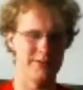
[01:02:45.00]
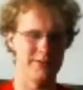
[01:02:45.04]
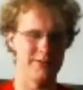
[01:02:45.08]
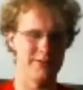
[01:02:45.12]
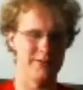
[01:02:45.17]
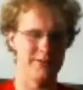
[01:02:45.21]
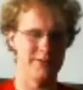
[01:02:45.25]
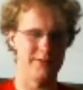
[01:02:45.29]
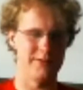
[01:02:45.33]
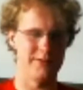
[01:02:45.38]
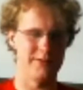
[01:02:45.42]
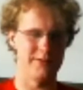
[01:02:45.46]

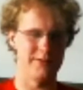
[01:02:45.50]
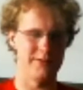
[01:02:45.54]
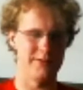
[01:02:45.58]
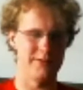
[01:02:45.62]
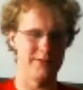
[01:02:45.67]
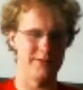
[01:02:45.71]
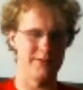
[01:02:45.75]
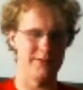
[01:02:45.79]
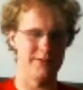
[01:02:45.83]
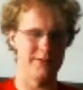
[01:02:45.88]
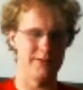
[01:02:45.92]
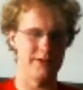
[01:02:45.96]
Stone Cold would
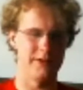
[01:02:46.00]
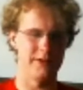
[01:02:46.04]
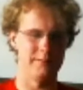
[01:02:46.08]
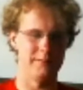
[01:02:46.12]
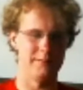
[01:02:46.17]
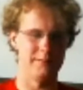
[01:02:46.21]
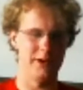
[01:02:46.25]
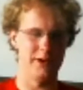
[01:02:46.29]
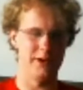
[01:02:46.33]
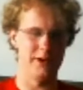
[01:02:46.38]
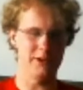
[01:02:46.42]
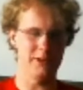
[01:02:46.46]
like one.
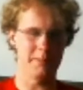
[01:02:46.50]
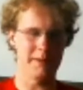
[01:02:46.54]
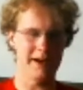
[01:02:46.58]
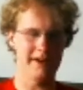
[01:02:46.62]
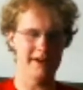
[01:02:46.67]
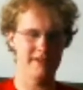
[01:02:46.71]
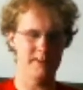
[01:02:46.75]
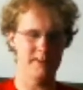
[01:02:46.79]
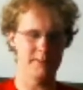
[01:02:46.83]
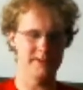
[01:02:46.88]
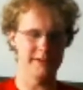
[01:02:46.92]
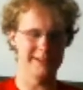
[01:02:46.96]
Oh, the
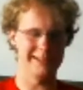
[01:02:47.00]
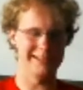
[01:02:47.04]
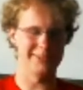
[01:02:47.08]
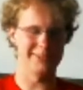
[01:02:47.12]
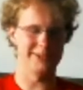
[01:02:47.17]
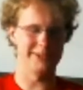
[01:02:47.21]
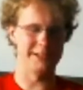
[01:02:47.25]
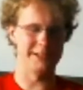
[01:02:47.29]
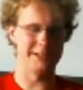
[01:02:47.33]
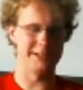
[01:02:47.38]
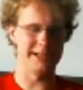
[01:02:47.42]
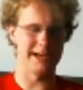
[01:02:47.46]
pirate police
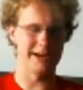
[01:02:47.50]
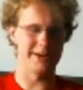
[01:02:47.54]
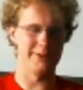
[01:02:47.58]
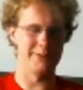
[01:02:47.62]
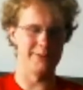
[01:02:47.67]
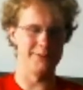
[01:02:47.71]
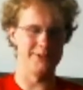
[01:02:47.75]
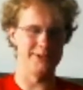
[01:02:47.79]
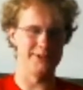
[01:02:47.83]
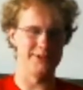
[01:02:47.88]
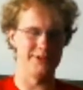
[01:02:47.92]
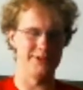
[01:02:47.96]
are in the chat
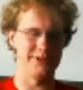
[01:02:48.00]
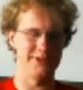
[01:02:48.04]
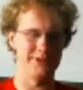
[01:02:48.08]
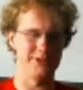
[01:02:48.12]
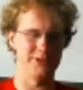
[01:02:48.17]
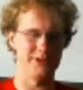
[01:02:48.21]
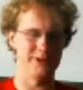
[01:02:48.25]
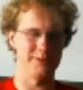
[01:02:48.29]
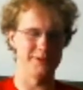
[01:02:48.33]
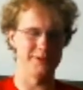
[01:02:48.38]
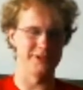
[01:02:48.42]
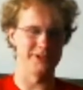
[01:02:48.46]
room too. You're in
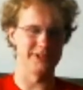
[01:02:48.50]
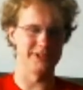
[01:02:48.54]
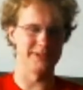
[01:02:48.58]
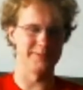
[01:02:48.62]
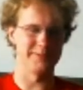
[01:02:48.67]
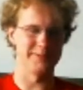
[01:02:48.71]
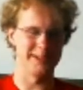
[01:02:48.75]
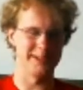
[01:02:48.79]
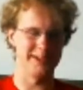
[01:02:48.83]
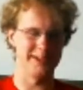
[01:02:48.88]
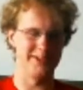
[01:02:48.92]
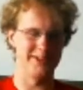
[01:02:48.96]
trouble,
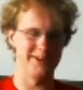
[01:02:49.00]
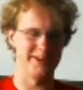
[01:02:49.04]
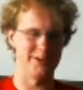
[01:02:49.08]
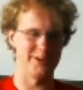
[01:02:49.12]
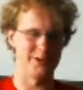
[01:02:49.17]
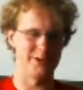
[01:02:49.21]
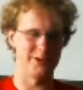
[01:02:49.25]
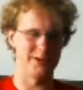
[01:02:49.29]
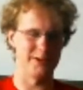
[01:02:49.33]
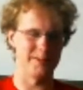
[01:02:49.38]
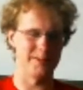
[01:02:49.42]
James. You're in trouble.